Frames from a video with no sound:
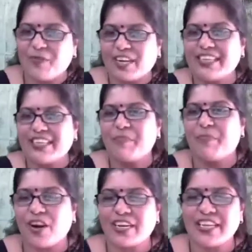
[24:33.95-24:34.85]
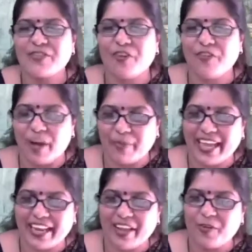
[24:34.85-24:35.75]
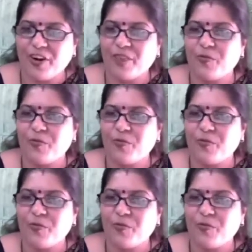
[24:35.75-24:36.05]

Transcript: What is importance of appearing good?